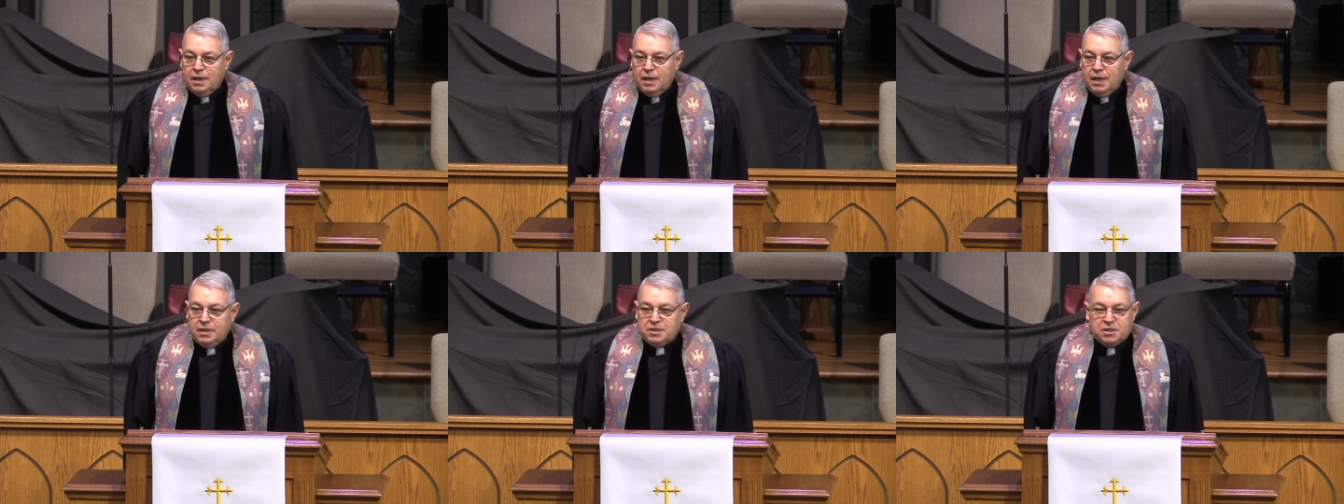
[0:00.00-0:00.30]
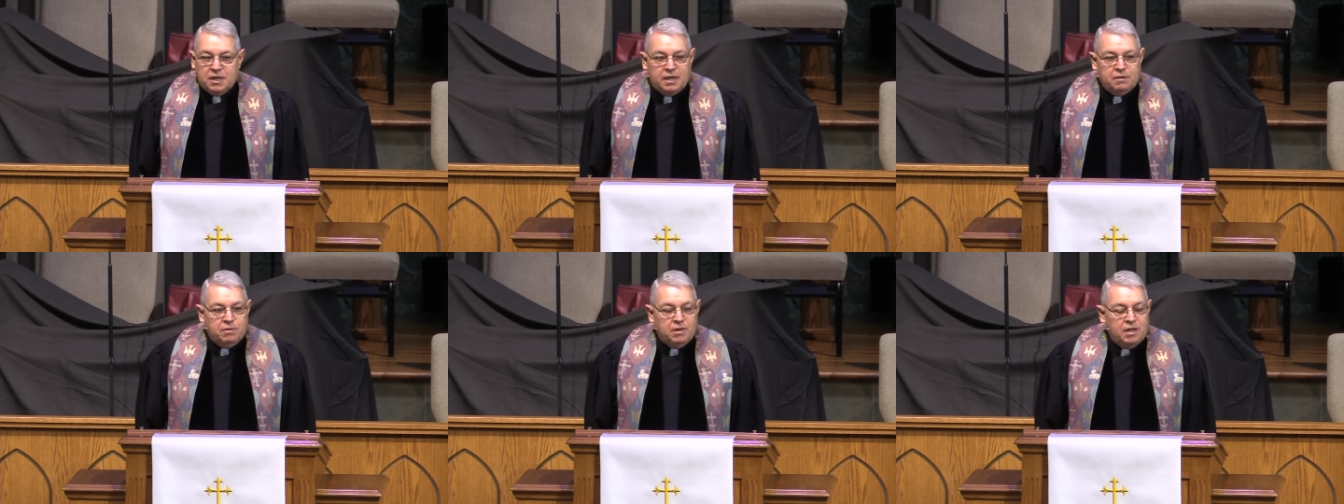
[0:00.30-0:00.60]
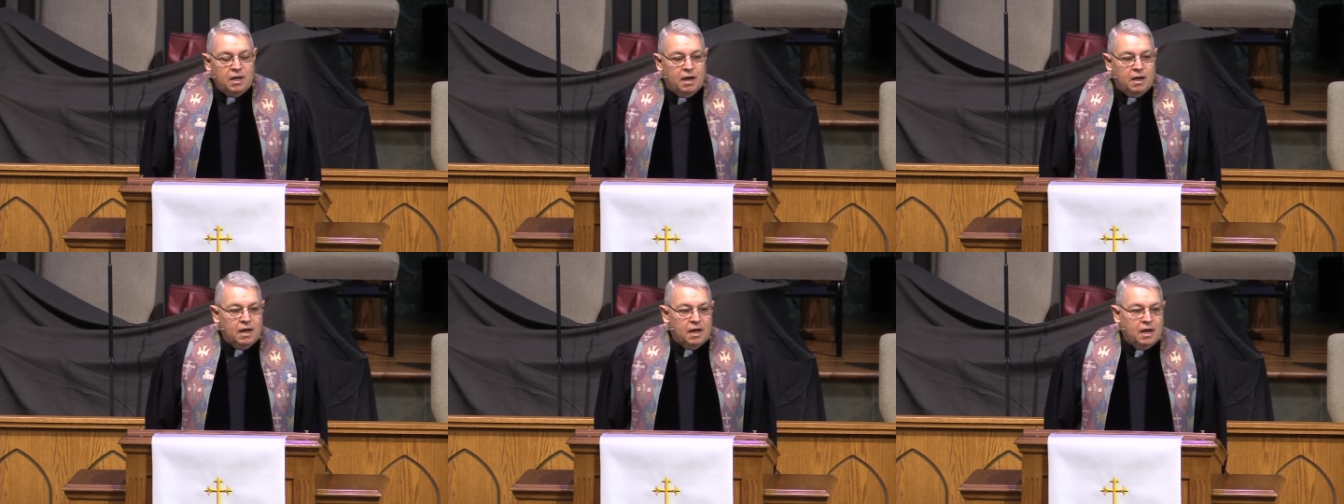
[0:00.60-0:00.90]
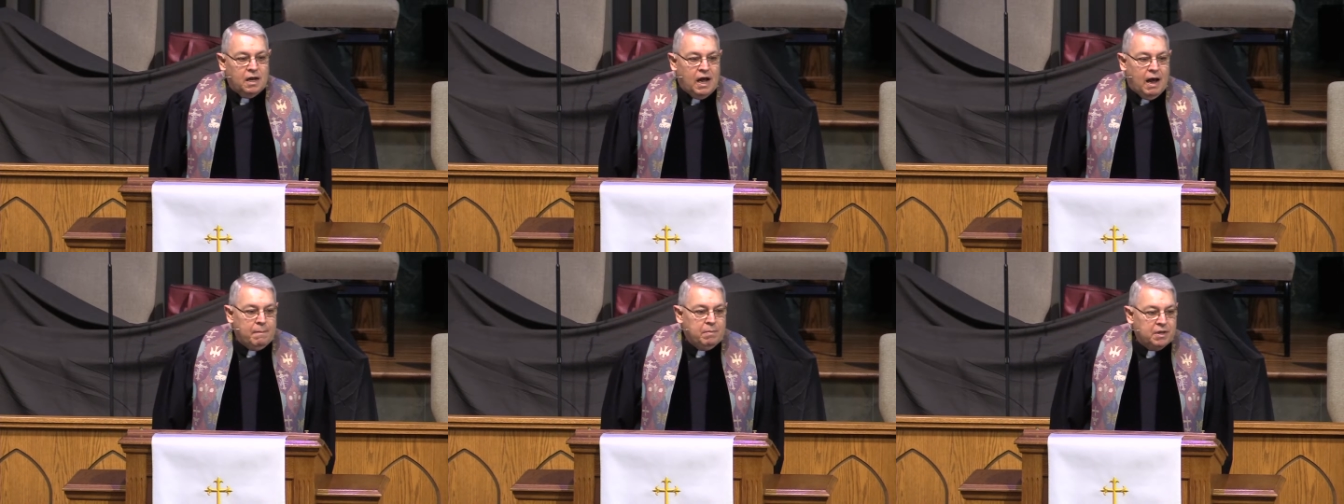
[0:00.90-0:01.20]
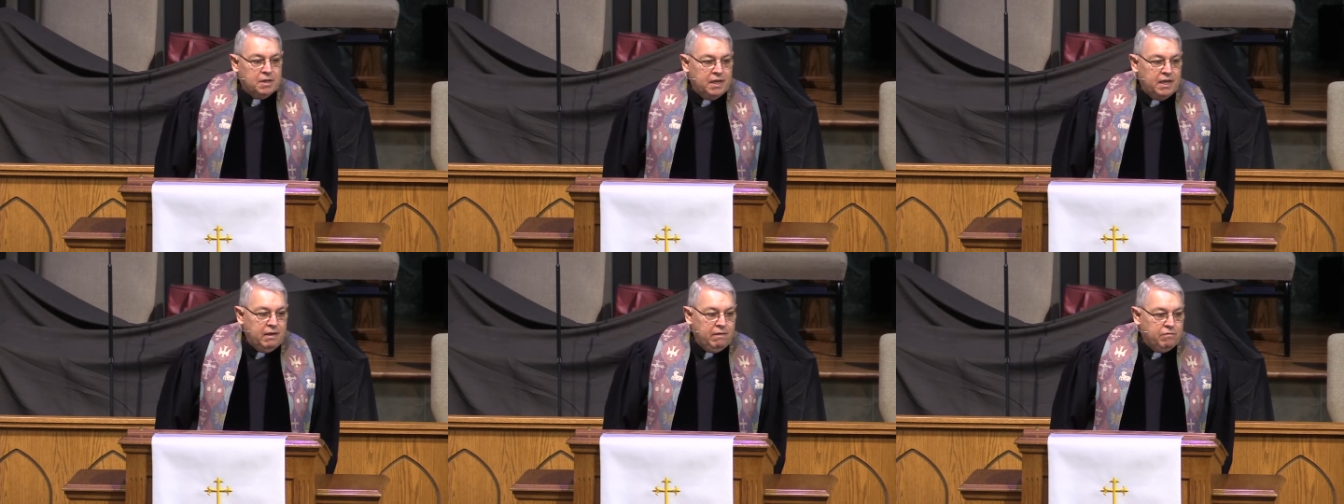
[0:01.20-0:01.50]
He said, I
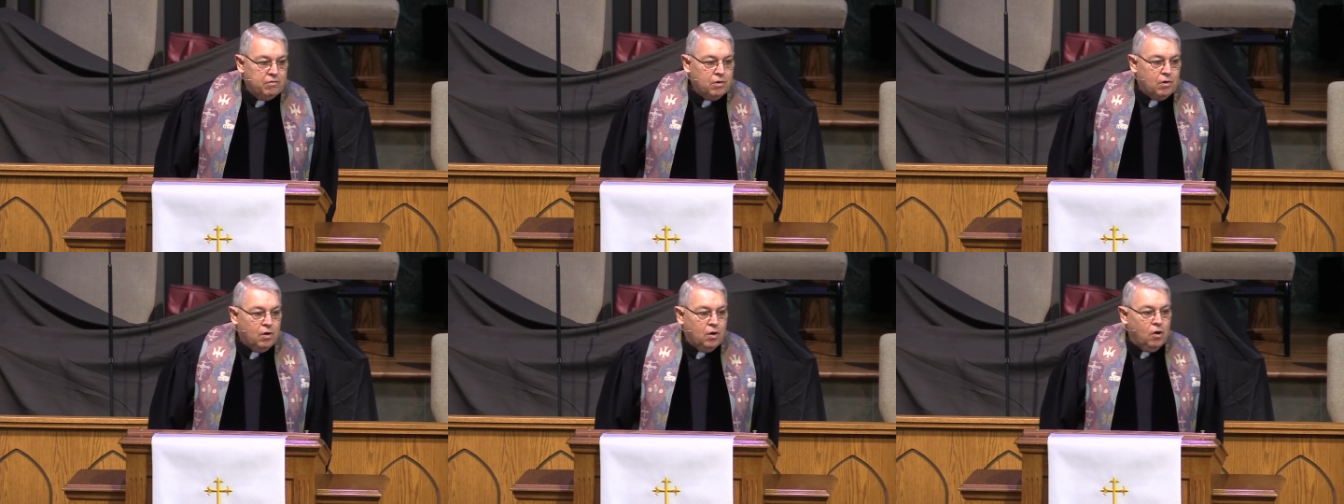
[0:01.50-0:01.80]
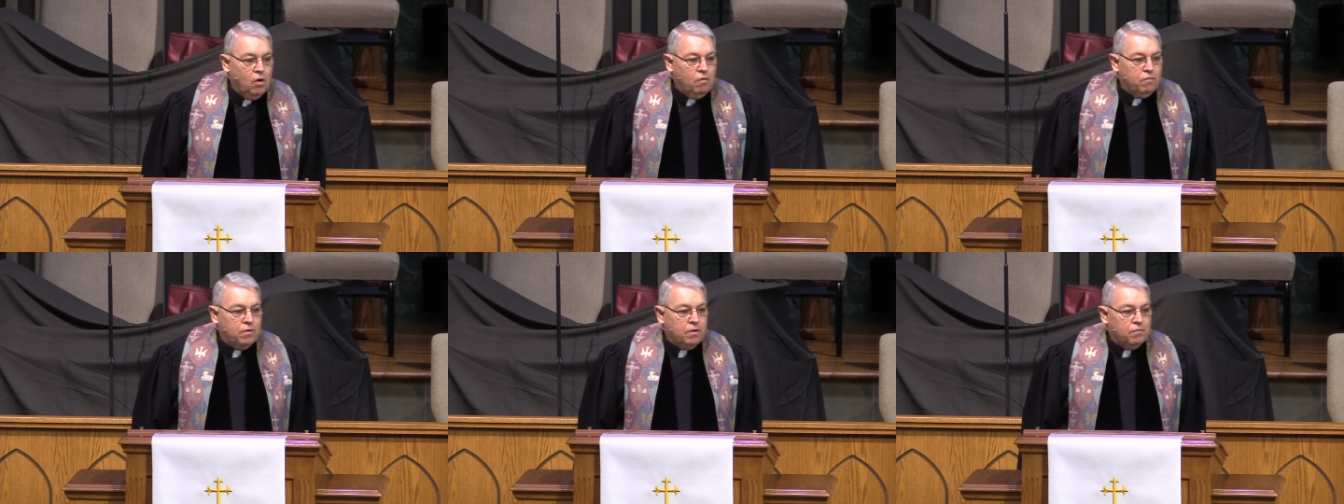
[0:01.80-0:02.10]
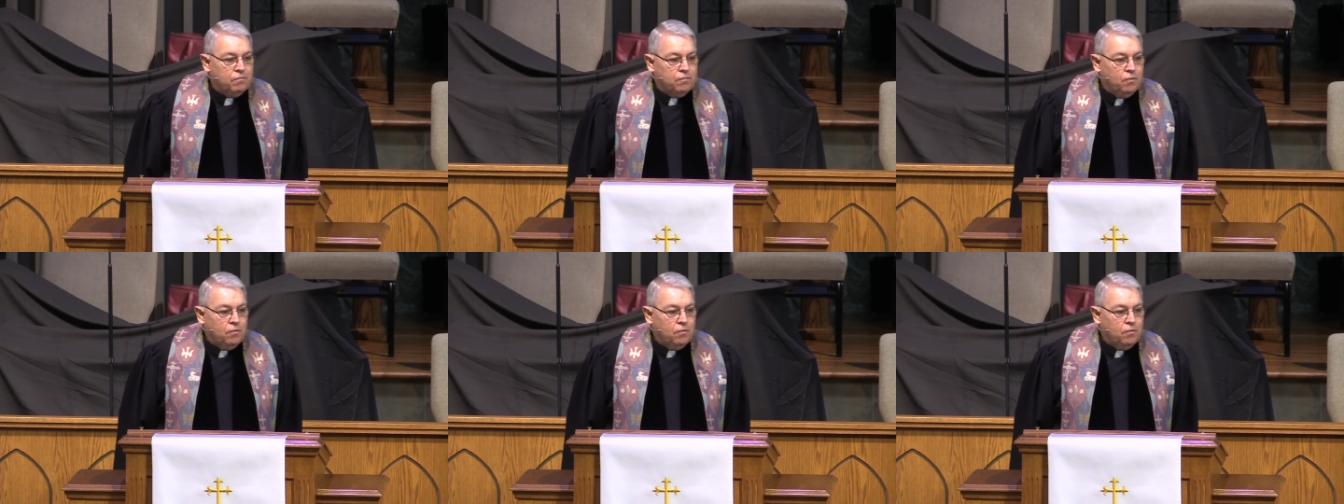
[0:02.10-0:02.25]
believe there are over